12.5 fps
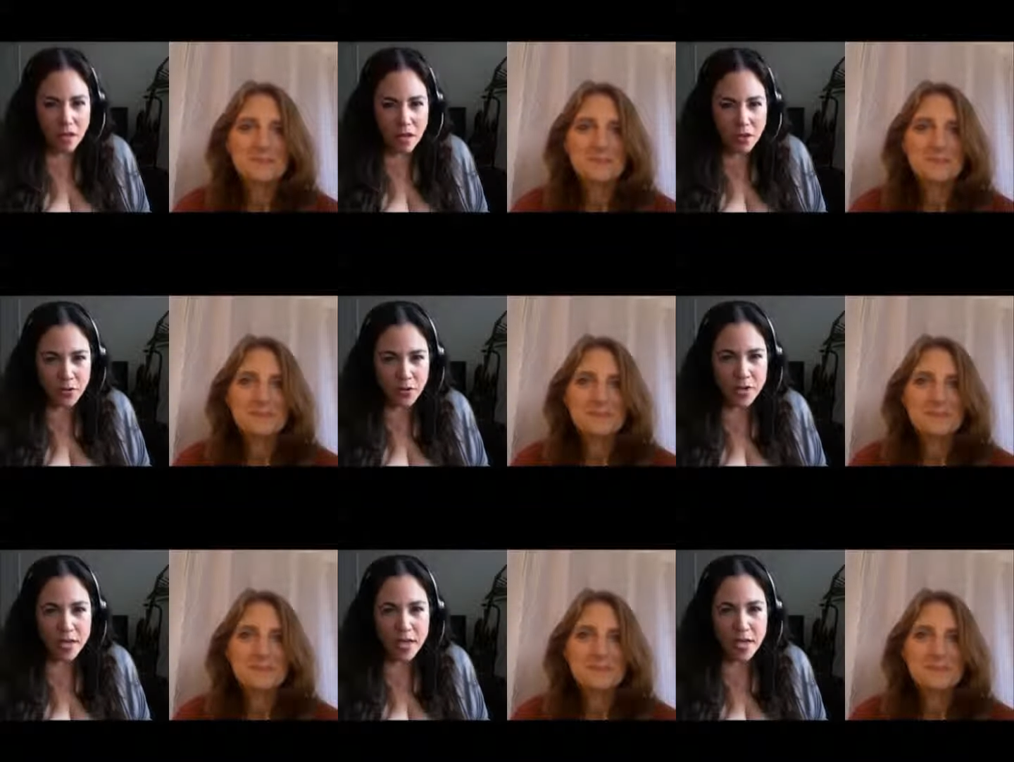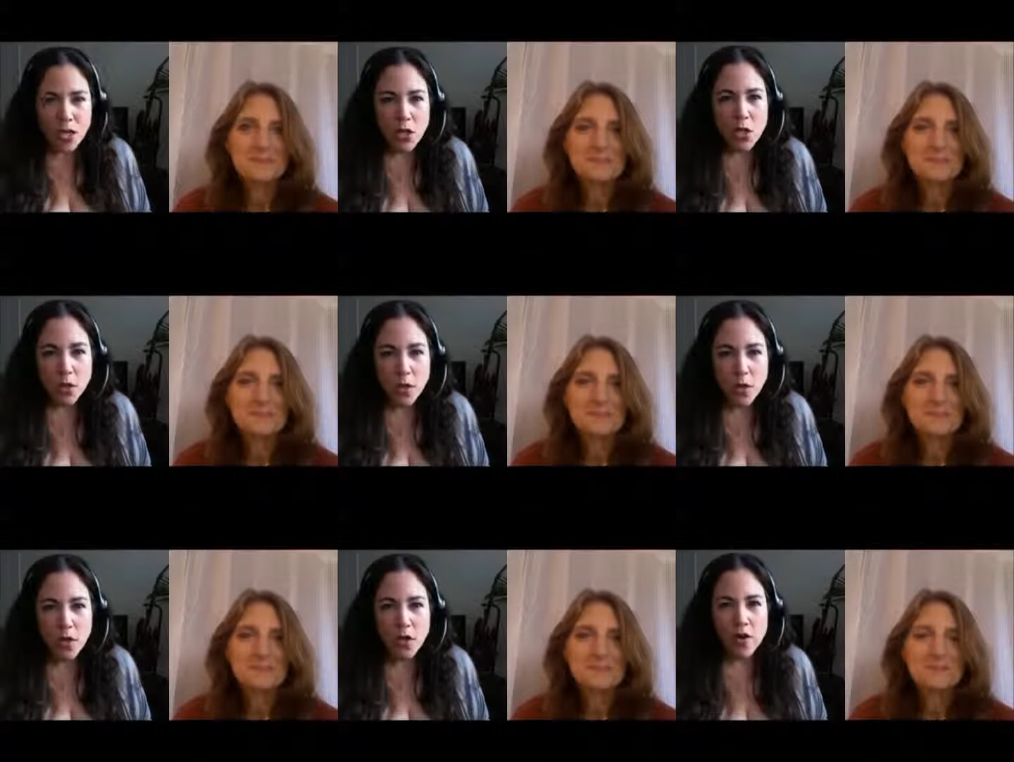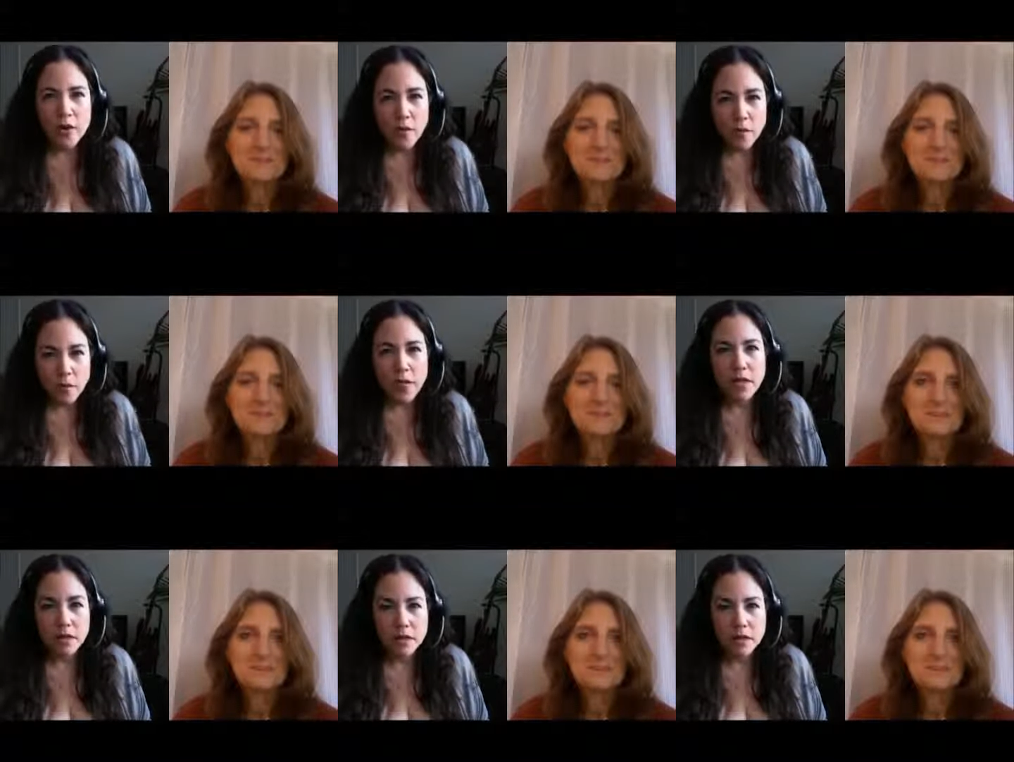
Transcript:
Speaker 1: understanding who we are as women.